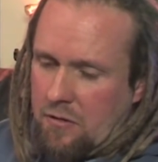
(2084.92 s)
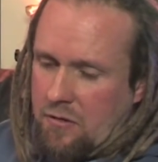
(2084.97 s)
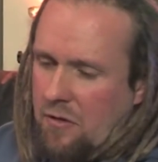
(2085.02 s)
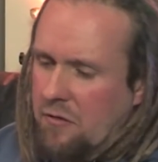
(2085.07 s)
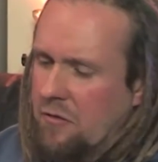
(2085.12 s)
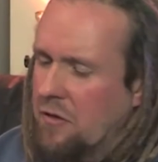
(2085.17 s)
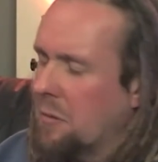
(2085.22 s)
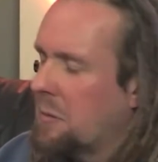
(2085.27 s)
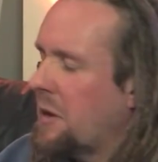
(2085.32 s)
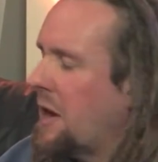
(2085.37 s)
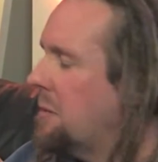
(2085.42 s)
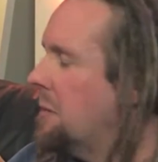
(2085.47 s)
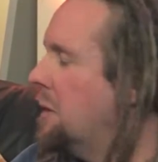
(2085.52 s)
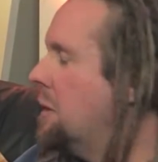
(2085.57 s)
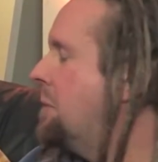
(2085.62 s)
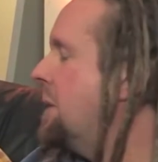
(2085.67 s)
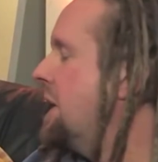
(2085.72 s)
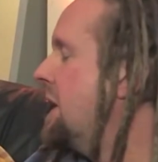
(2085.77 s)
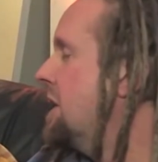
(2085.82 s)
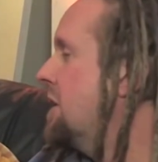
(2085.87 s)
something about
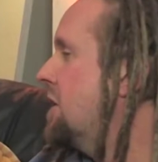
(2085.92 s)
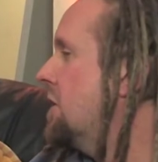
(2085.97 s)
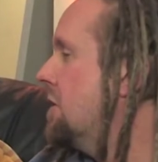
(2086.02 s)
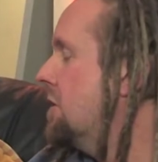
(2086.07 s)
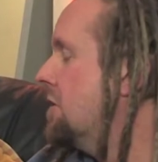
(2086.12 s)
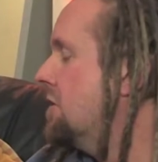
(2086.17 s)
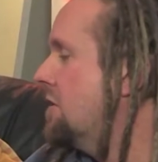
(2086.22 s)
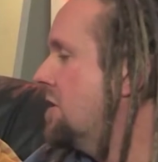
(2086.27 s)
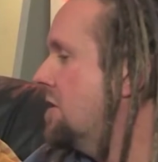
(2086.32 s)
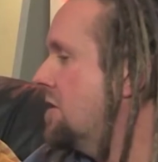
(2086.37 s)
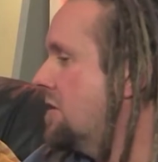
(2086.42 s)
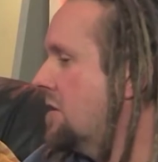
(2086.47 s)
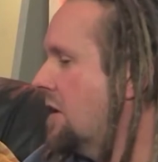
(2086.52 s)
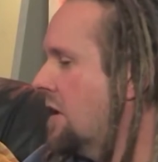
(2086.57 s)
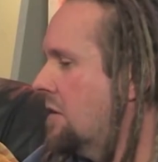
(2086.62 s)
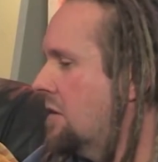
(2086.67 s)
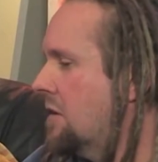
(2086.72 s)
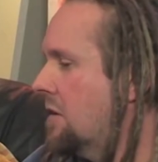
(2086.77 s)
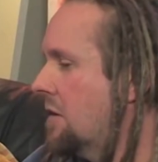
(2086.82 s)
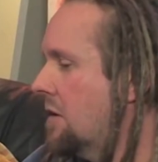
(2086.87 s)
me being good. She
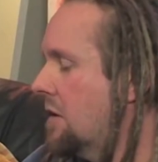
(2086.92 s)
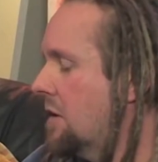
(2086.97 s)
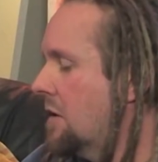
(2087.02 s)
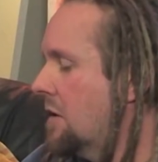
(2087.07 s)
said,